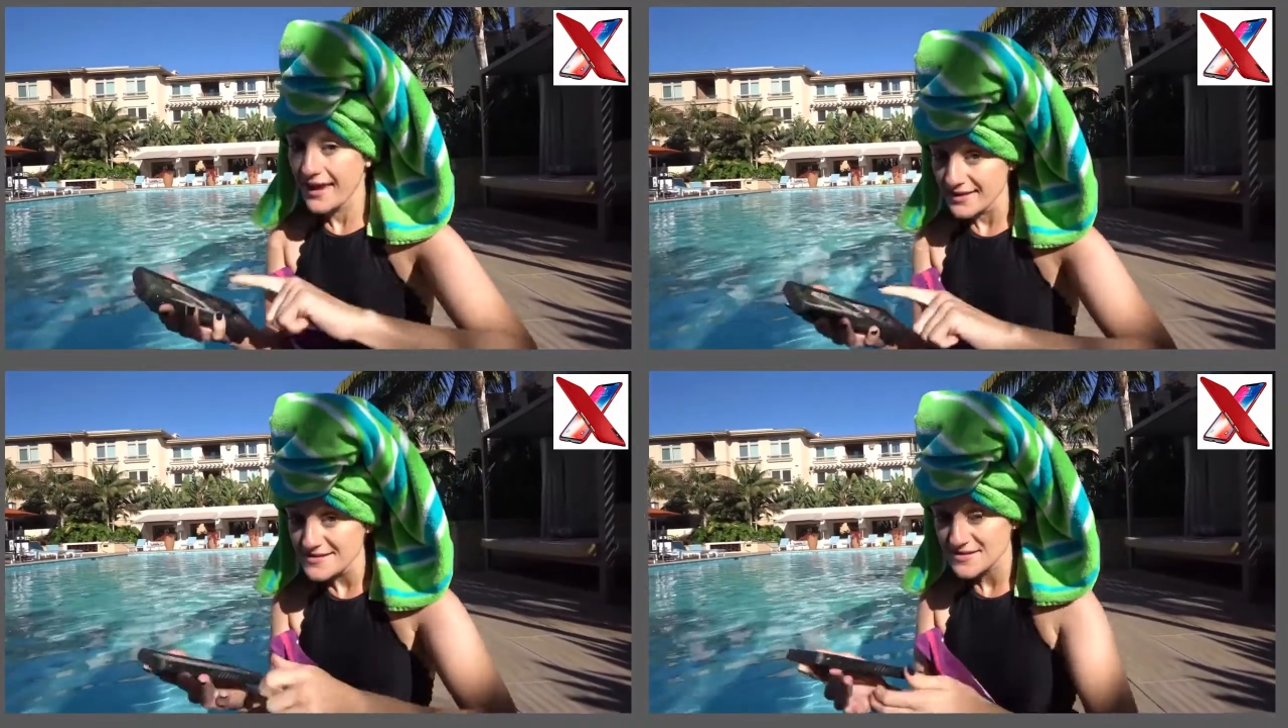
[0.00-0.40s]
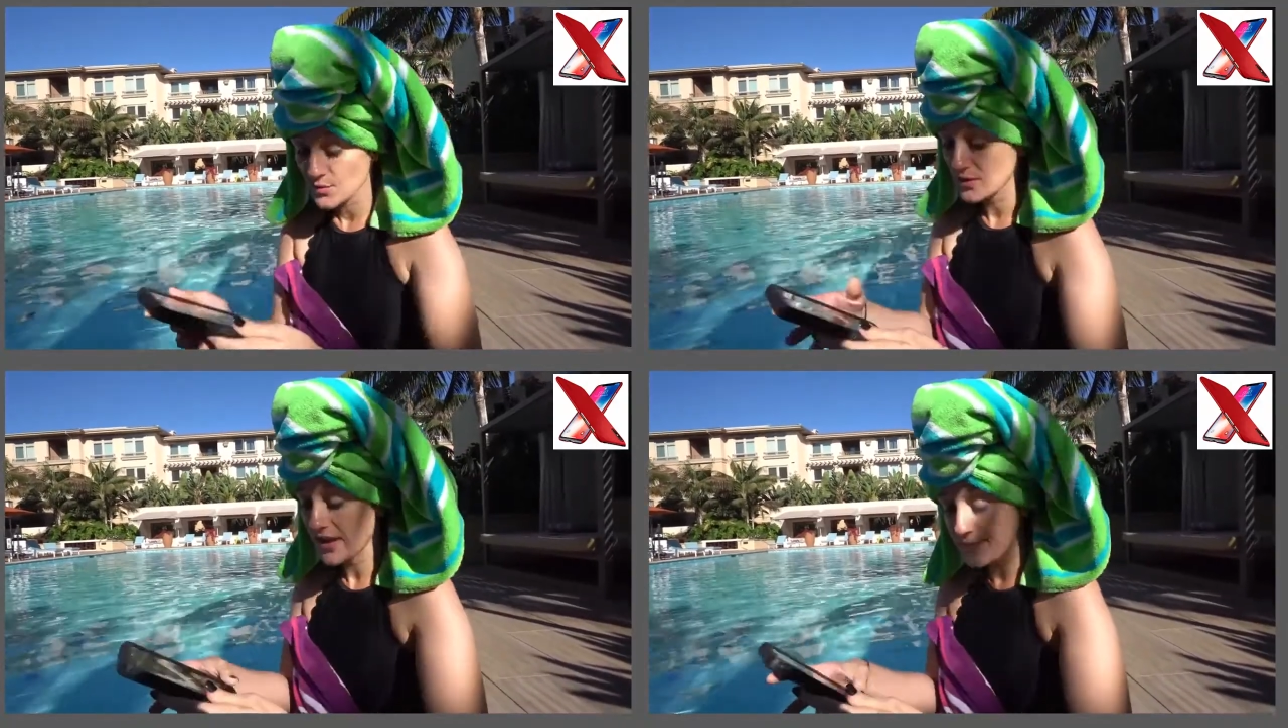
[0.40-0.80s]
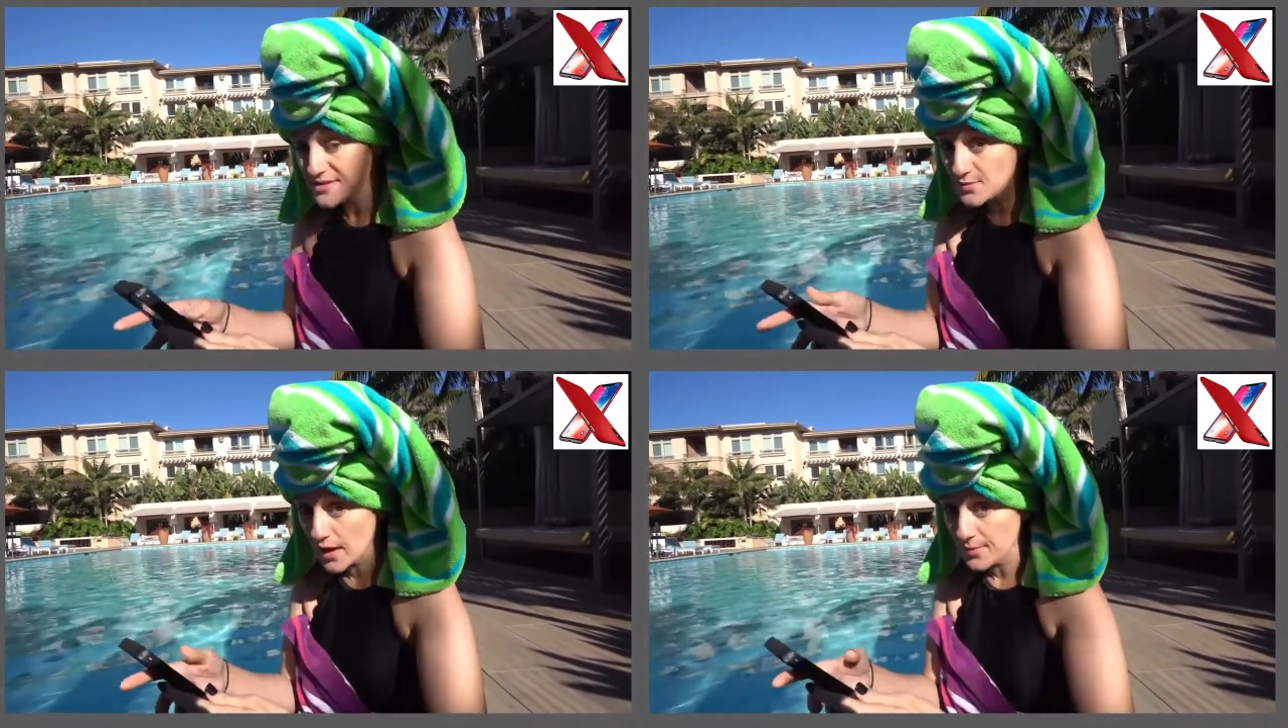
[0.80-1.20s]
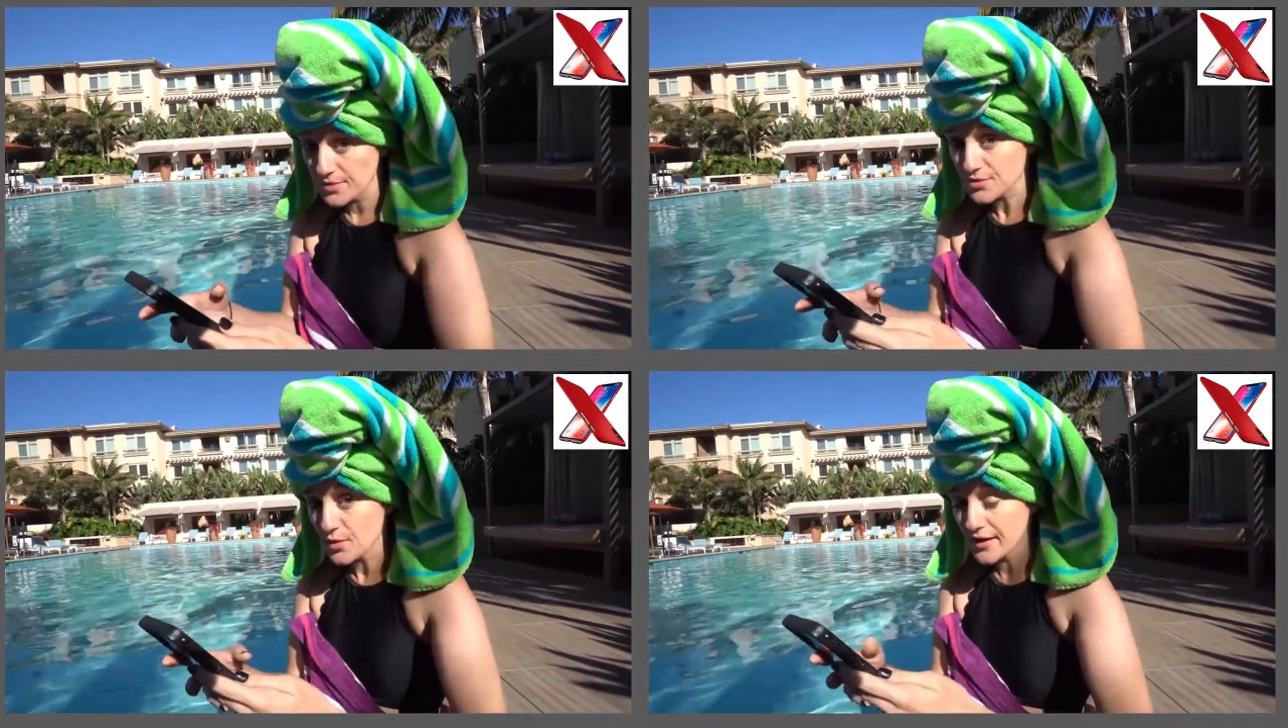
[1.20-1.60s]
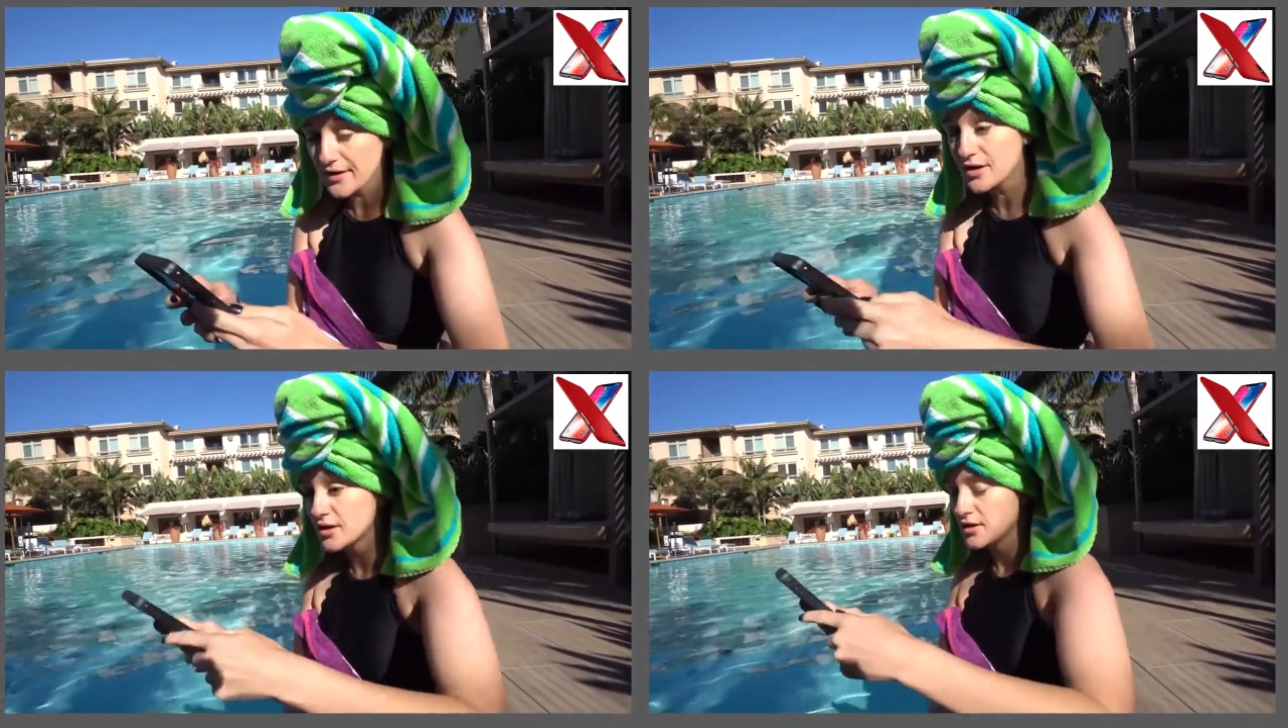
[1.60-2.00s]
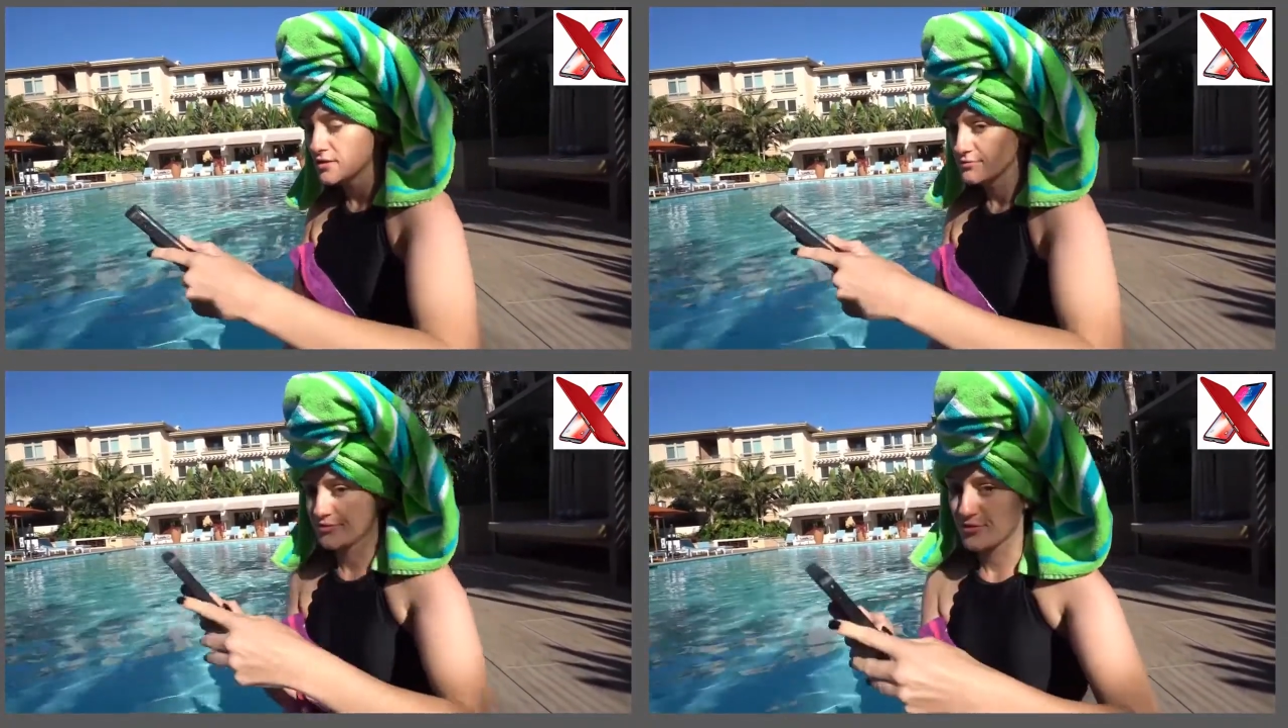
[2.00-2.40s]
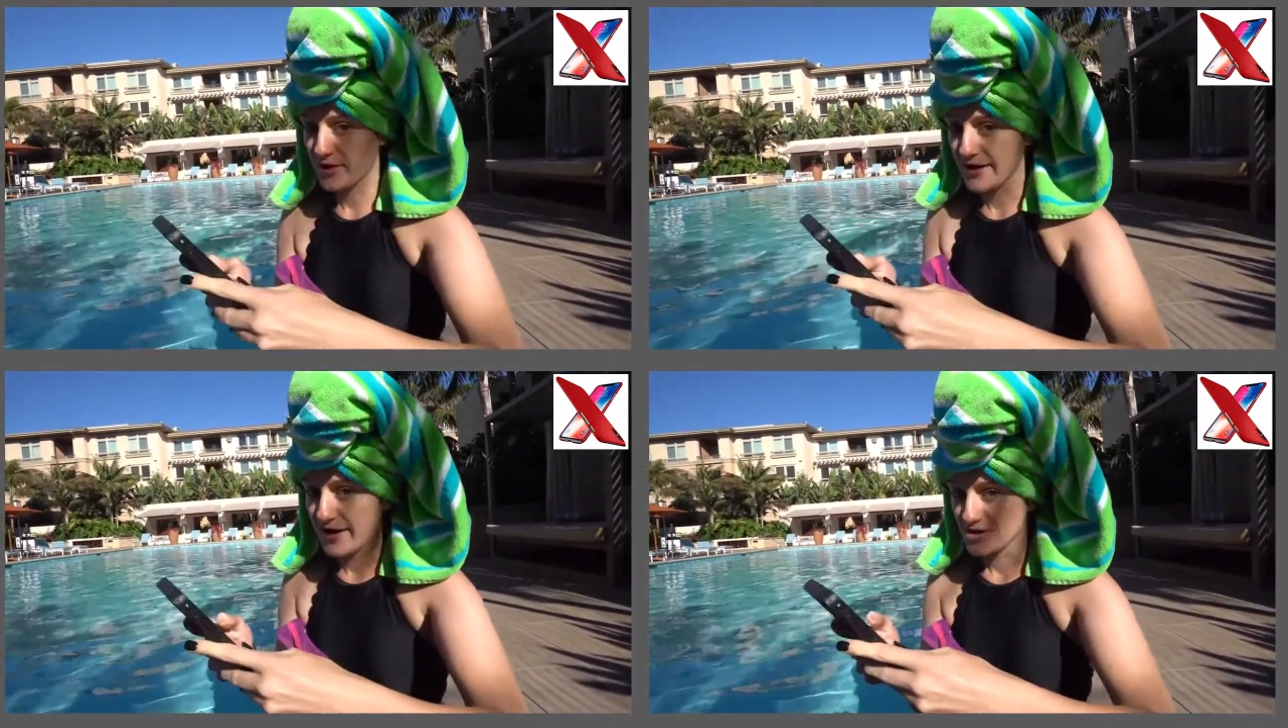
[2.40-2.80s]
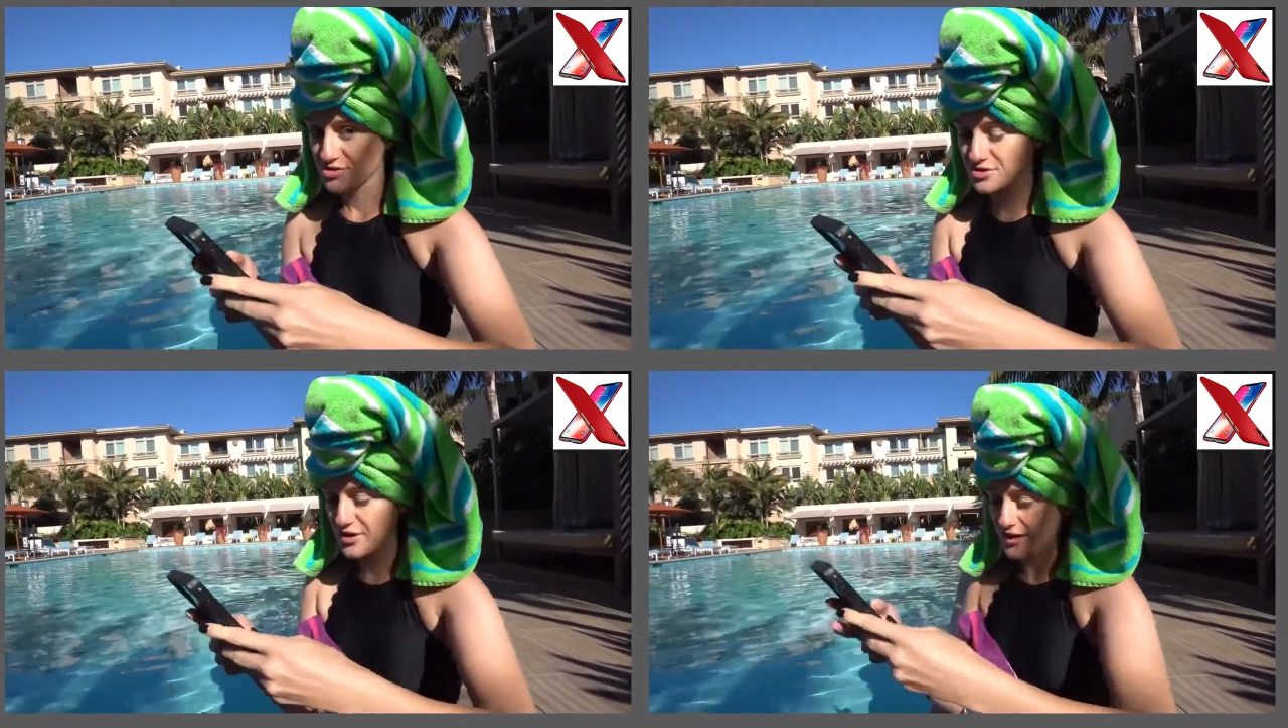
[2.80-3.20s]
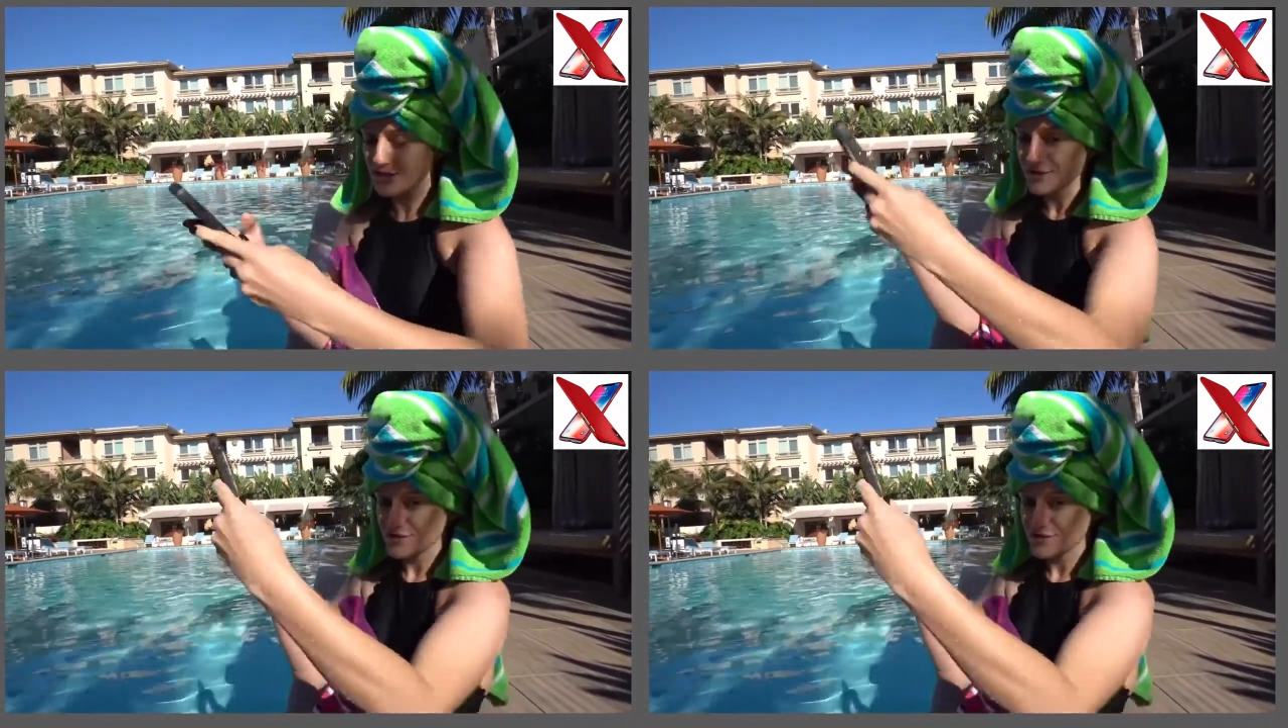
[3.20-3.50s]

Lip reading: case would let me swipe underwater before I actually try it.